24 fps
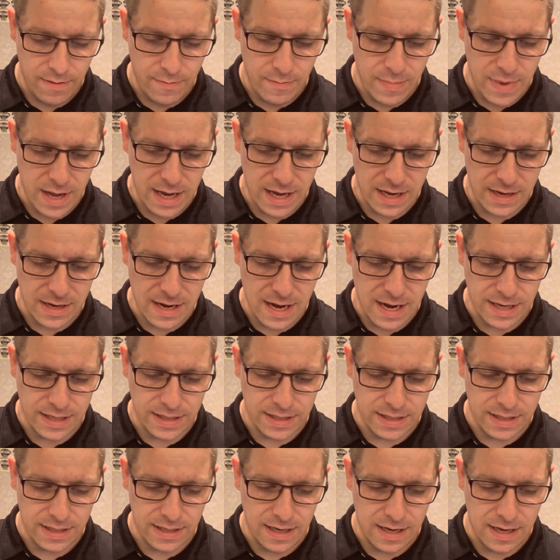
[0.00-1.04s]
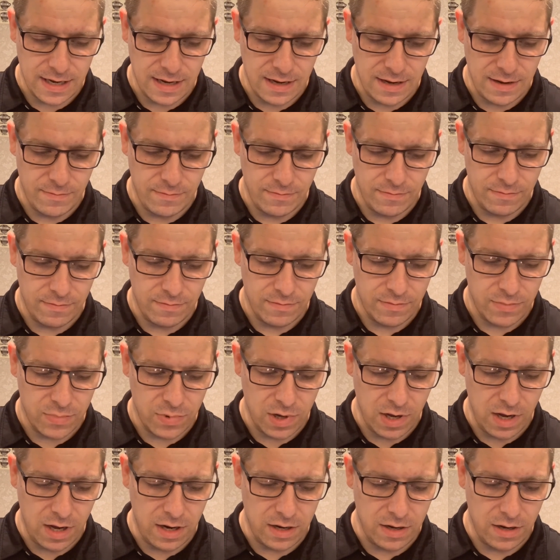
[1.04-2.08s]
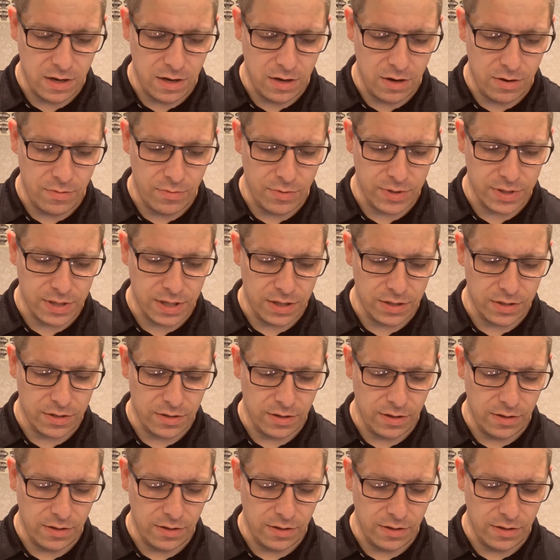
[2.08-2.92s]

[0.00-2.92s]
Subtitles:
make it nice. And I'm not 100% sure.